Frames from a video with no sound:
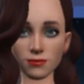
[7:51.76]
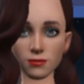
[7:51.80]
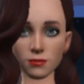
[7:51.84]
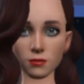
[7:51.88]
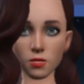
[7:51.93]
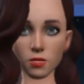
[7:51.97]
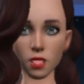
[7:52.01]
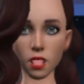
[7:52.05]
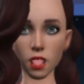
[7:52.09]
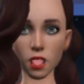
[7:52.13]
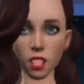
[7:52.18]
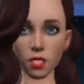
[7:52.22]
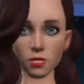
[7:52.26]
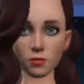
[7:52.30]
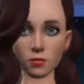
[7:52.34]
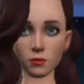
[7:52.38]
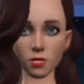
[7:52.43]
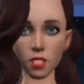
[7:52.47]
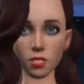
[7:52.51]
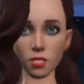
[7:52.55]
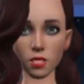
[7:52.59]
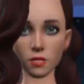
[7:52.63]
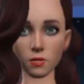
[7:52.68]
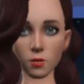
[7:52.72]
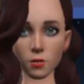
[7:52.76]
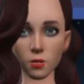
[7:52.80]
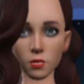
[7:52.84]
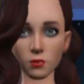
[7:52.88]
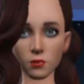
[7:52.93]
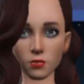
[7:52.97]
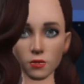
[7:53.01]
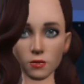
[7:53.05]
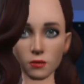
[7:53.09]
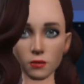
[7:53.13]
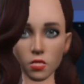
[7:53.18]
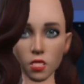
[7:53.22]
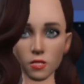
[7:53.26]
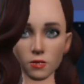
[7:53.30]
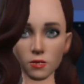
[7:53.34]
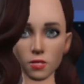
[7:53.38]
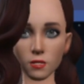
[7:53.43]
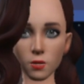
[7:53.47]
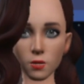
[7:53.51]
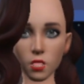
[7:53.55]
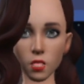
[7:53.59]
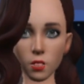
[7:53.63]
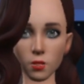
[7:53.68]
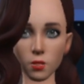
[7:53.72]
Yeah, I have seen a few of
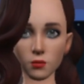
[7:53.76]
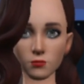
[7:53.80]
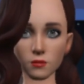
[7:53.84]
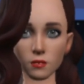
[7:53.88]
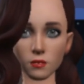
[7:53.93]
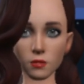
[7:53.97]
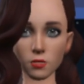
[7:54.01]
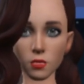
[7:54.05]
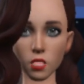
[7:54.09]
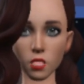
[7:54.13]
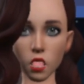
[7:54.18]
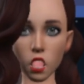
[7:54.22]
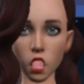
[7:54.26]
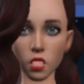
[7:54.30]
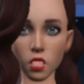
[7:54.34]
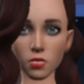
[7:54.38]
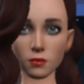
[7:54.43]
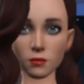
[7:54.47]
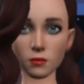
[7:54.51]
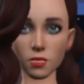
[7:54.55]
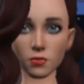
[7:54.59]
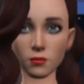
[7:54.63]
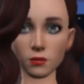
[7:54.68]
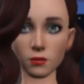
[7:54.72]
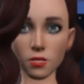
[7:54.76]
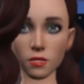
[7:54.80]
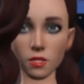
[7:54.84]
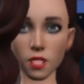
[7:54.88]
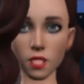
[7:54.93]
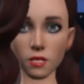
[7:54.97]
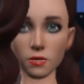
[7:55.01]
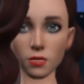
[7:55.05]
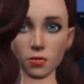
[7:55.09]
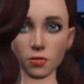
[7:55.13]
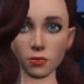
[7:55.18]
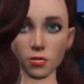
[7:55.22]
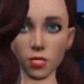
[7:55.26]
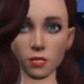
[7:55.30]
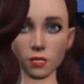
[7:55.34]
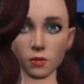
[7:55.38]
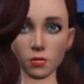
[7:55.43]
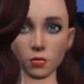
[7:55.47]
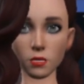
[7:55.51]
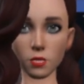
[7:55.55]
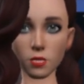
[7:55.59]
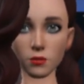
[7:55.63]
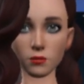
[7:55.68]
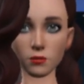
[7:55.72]
your cooking videos, and I thought they were
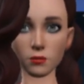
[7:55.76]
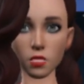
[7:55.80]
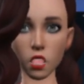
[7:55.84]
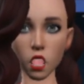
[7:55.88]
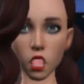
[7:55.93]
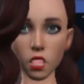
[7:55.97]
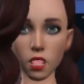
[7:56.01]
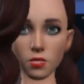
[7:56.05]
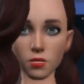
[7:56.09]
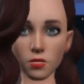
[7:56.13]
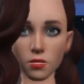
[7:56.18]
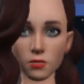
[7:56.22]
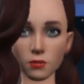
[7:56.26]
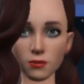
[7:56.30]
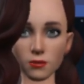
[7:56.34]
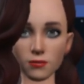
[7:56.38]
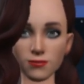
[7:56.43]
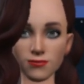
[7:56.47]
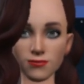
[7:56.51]
really enjoyable.